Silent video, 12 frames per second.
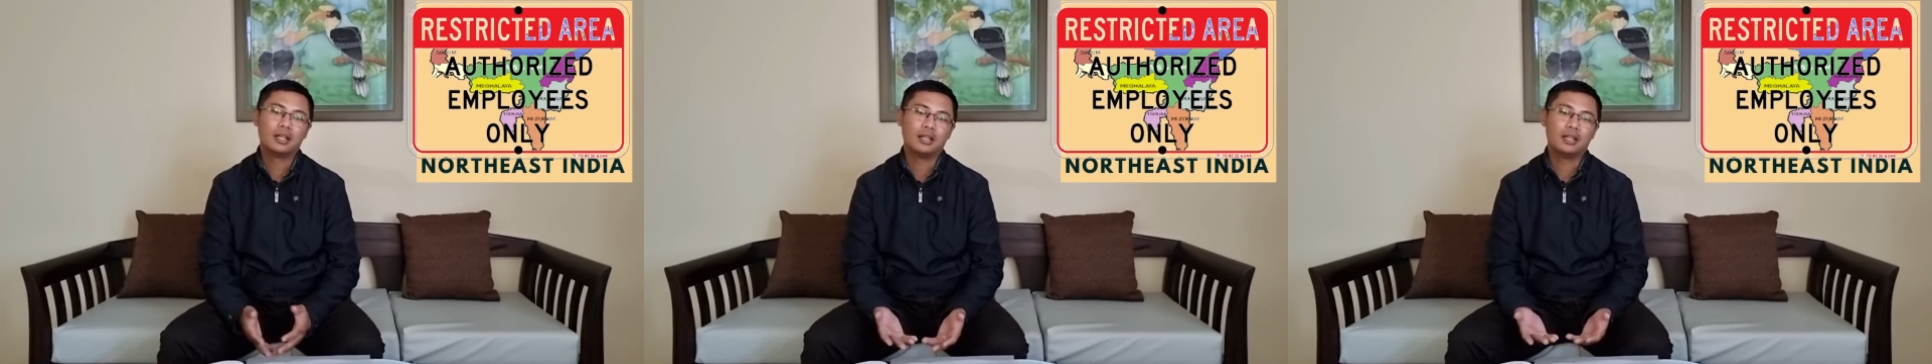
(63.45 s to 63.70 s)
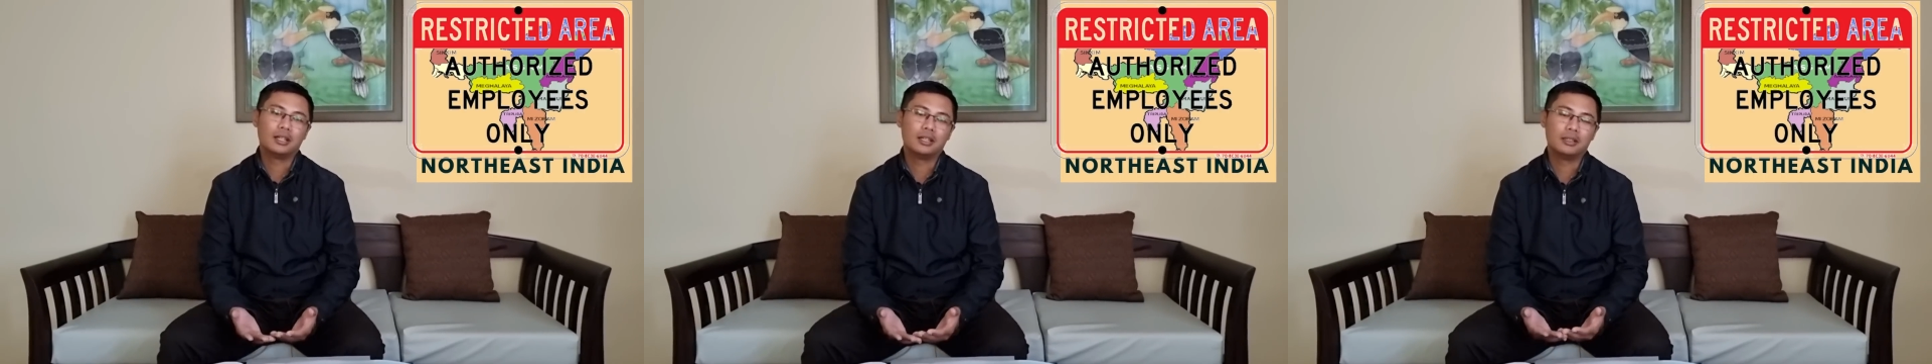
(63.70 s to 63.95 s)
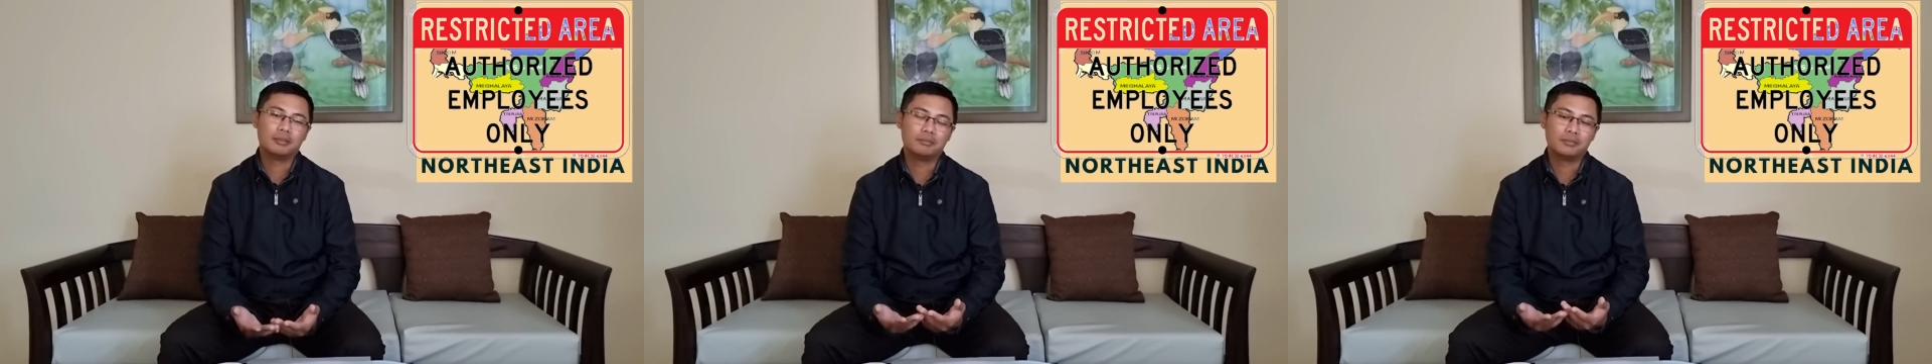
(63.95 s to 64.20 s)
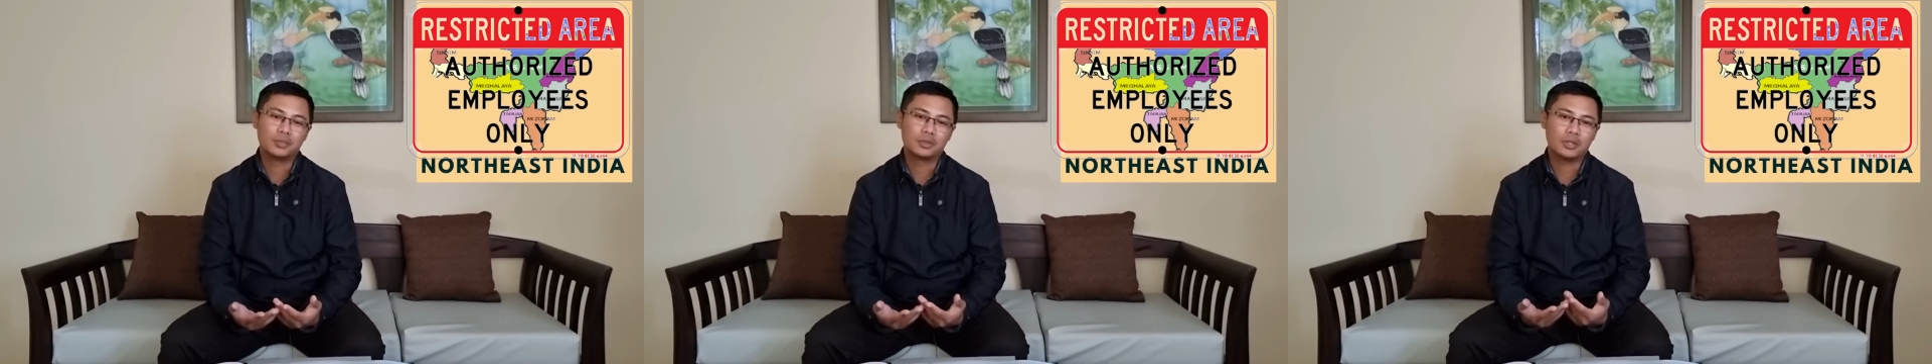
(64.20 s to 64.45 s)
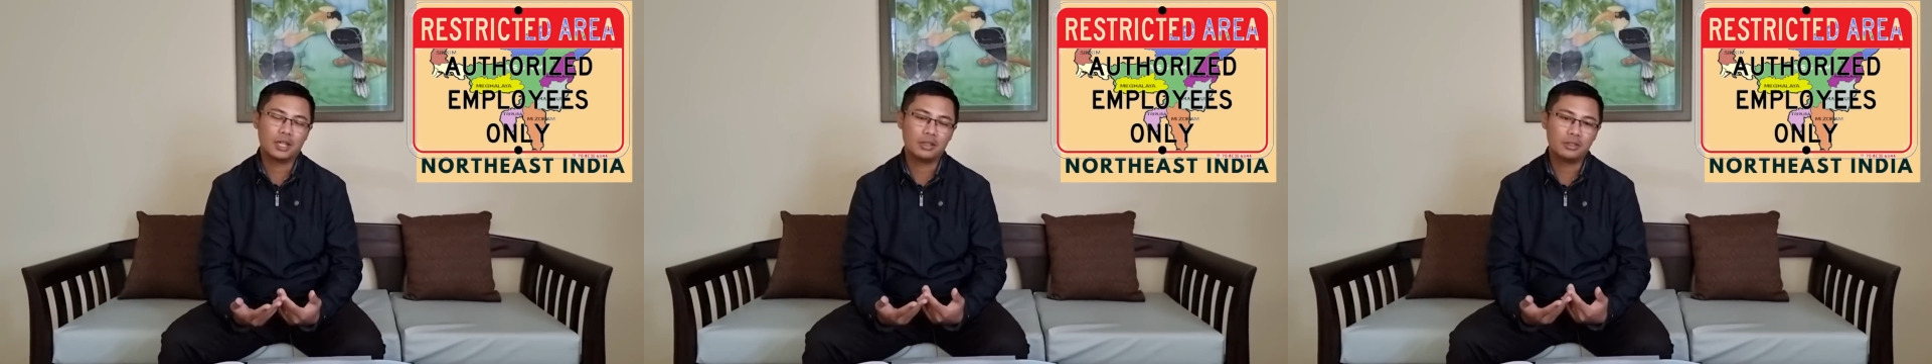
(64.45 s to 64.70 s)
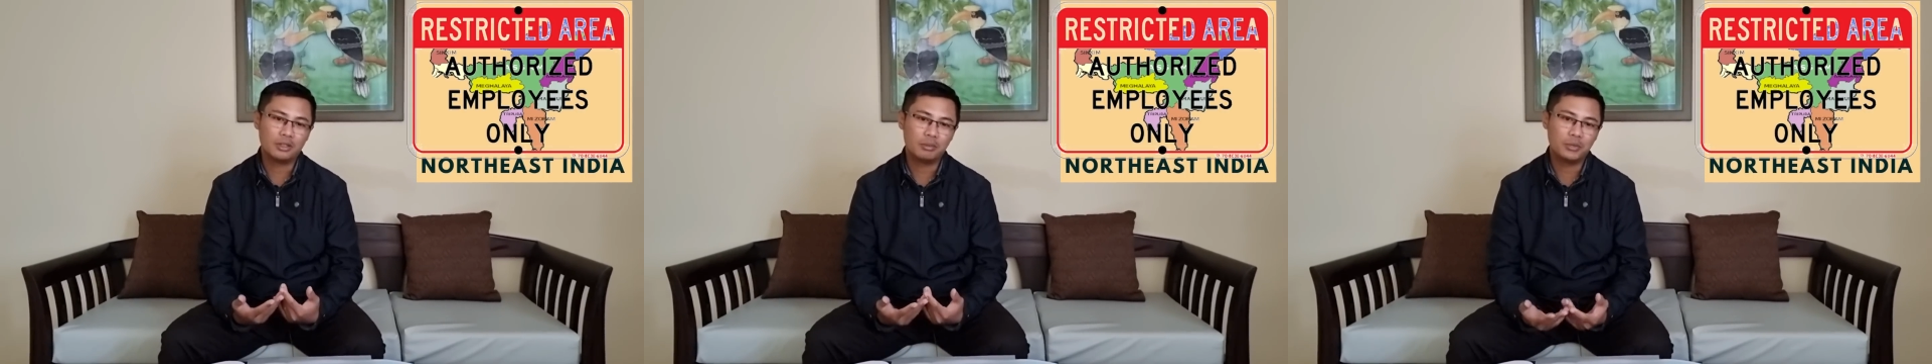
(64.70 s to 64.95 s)
so I'll
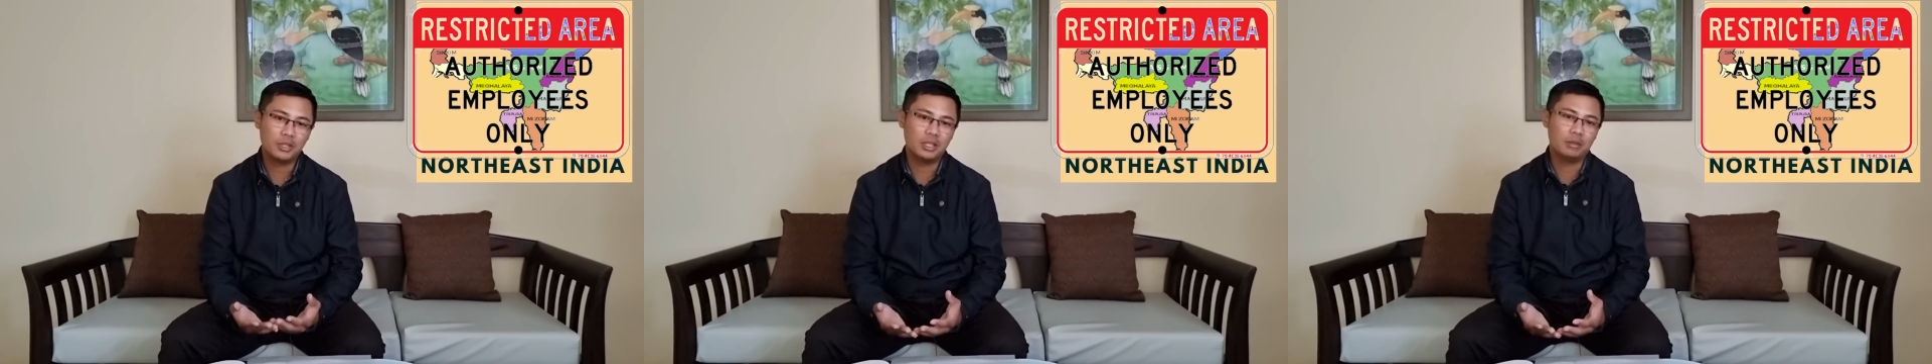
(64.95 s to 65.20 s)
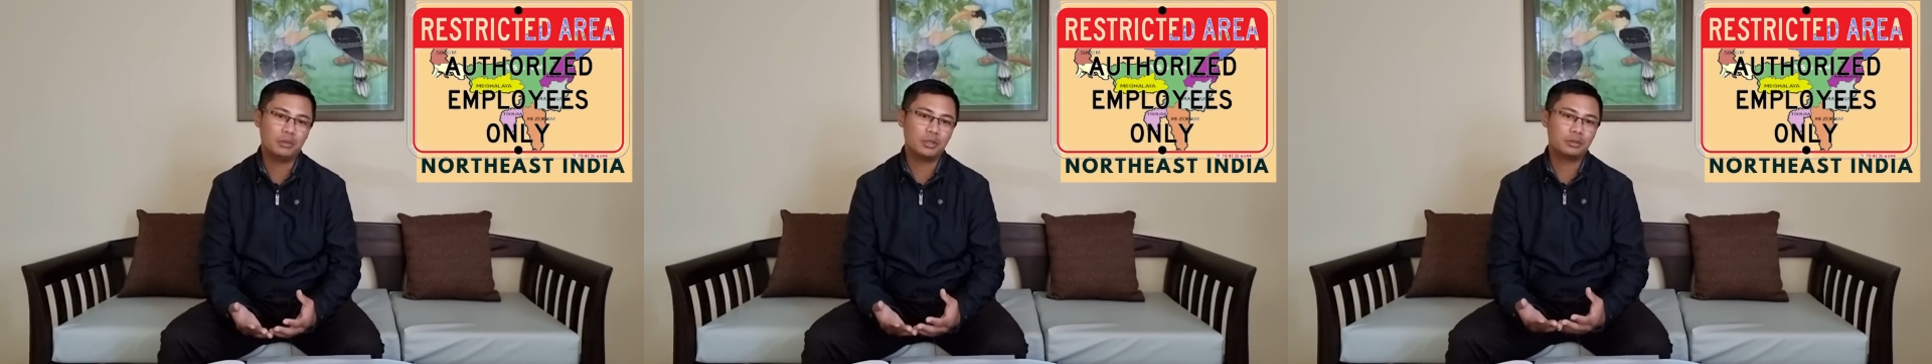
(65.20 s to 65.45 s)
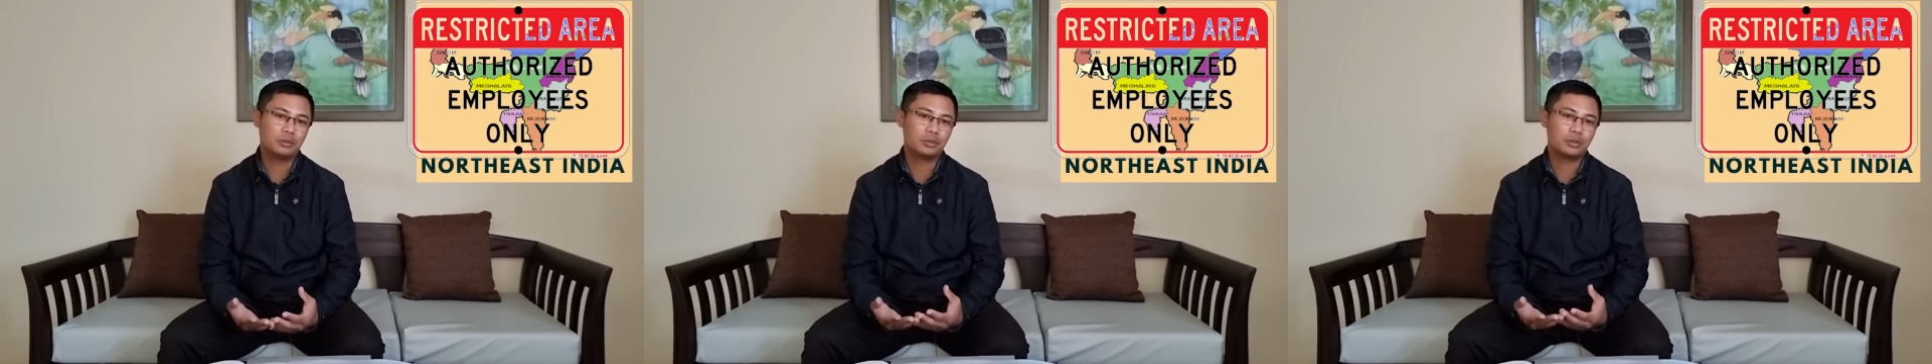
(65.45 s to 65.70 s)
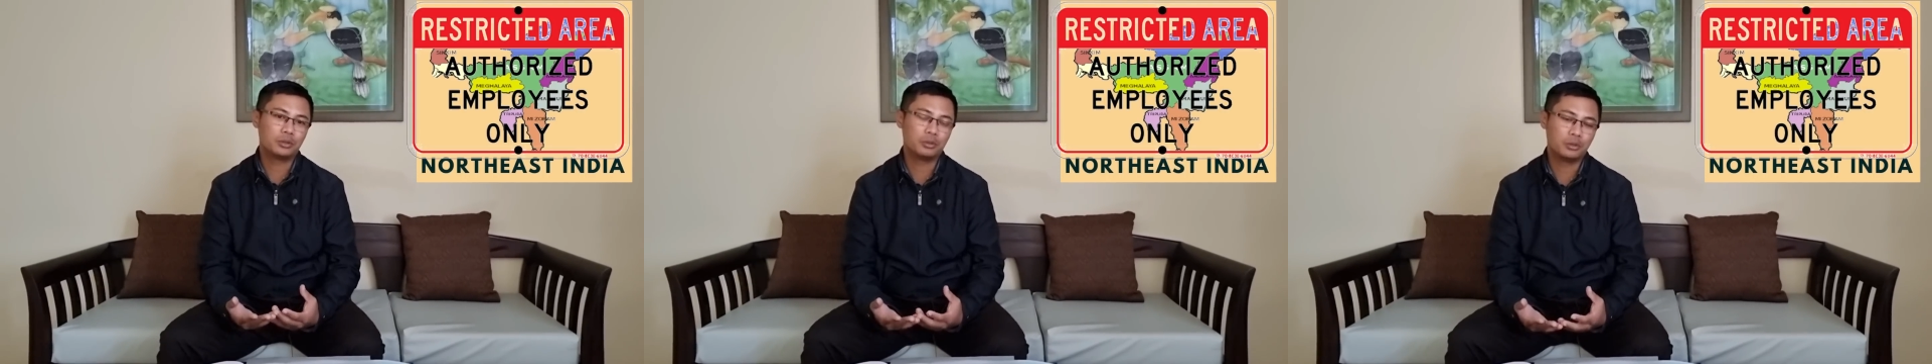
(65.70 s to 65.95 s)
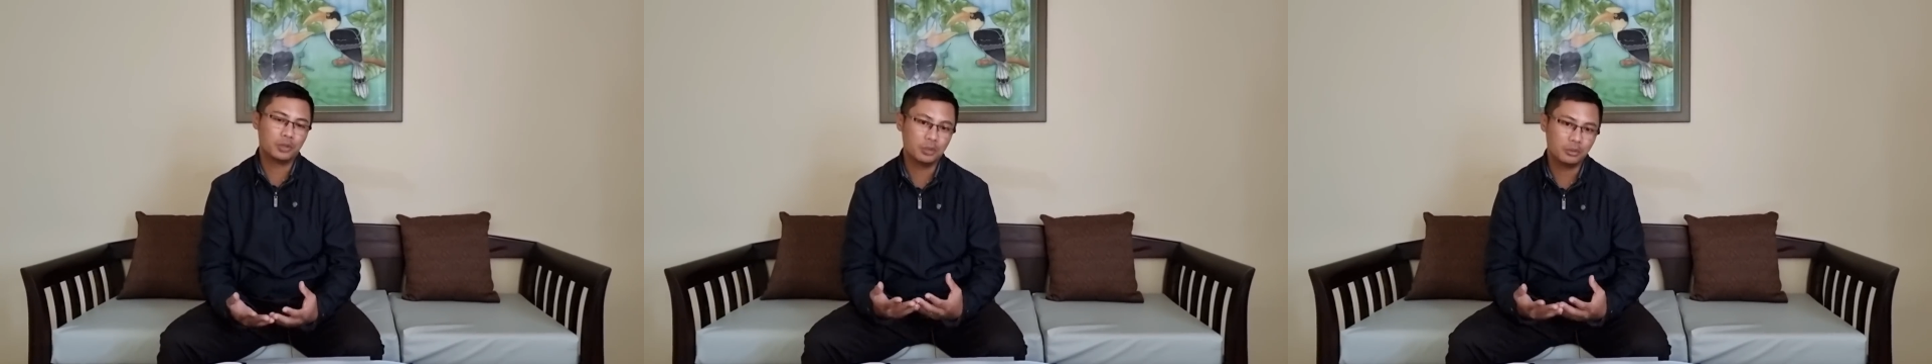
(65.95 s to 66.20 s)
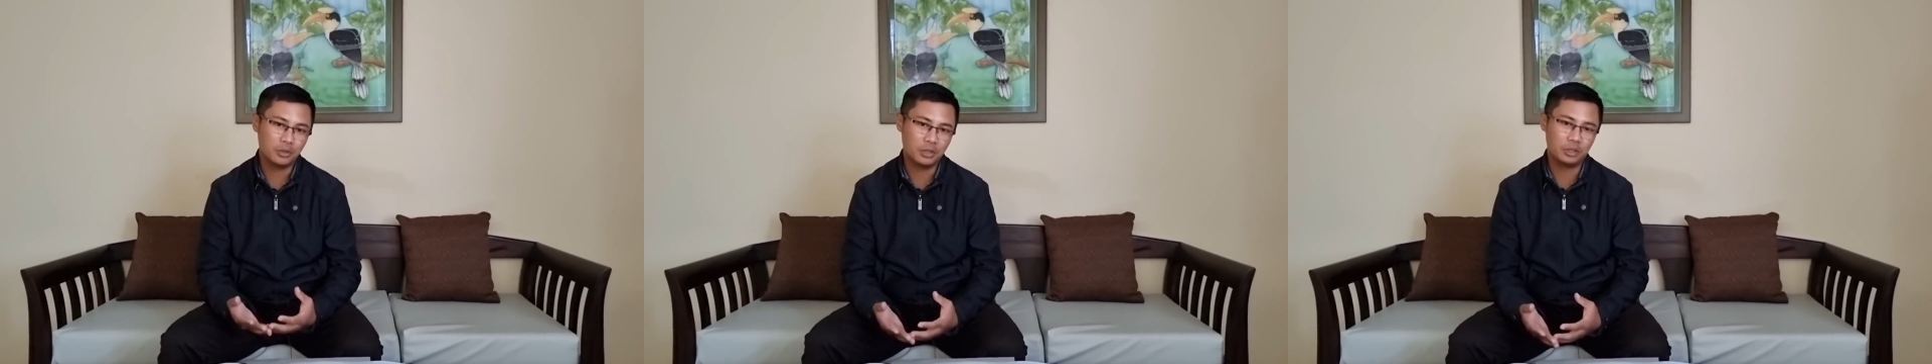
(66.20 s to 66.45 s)
not be able to show
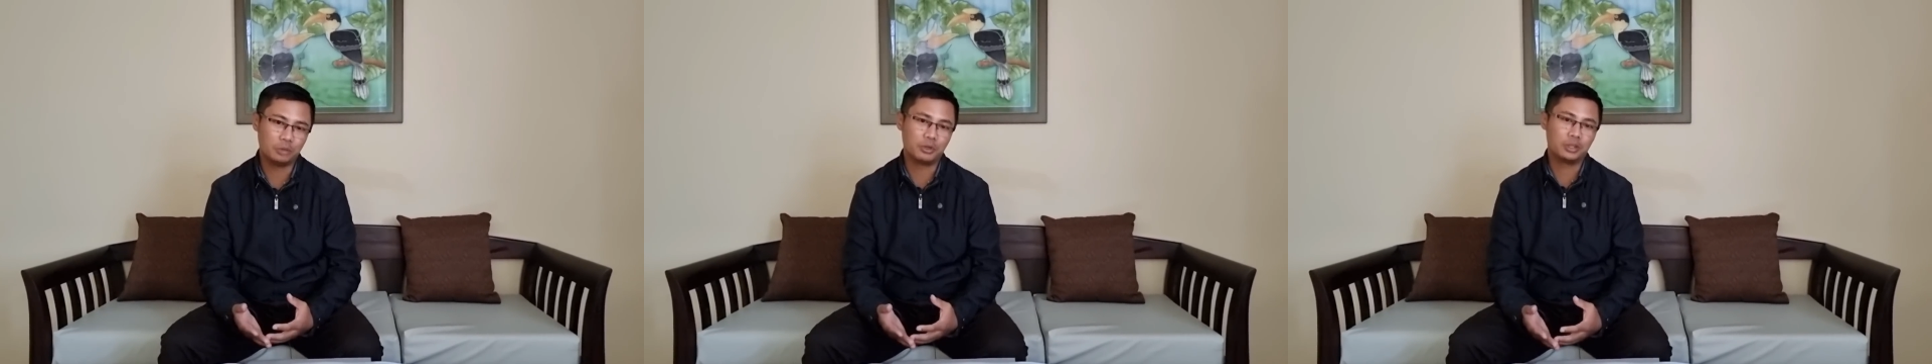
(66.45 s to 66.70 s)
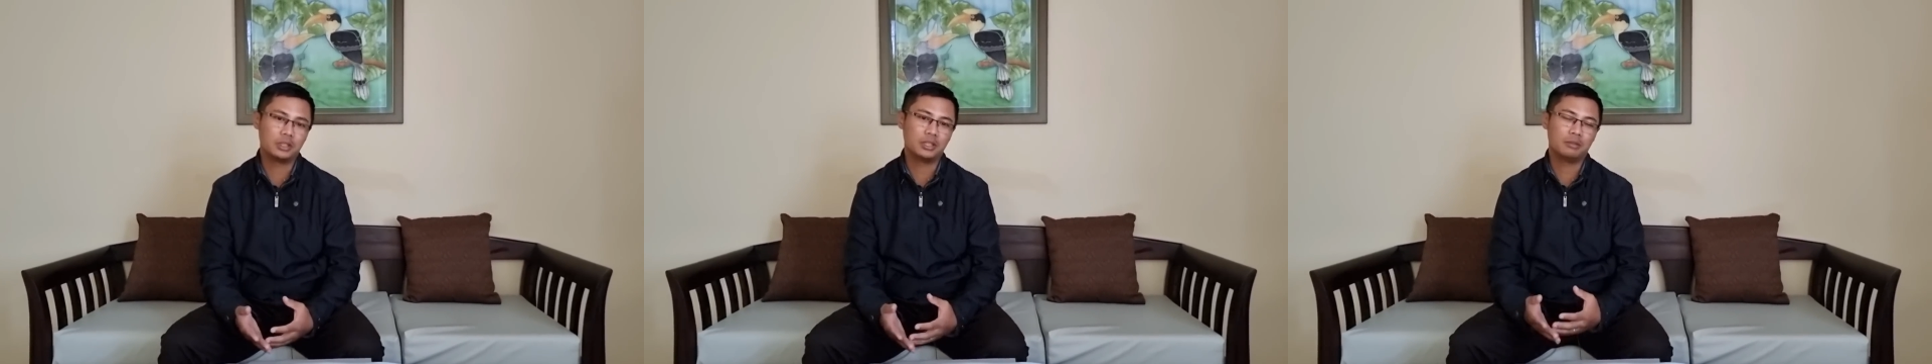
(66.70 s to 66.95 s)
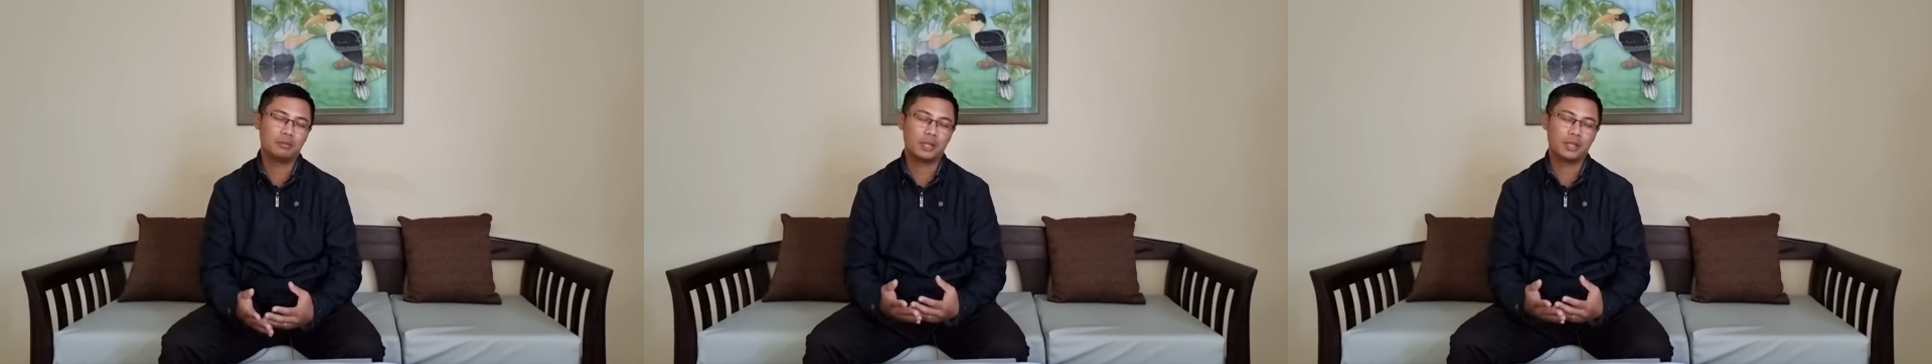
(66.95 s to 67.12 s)
you the toposheet.